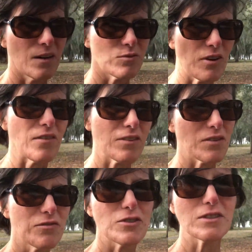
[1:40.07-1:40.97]
traveling
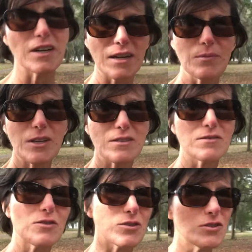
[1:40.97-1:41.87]
full-time is,
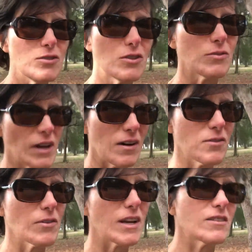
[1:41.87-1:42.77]
of course, you don't have a
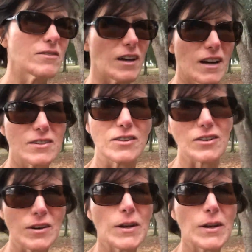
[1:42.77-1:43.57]
regular doctor.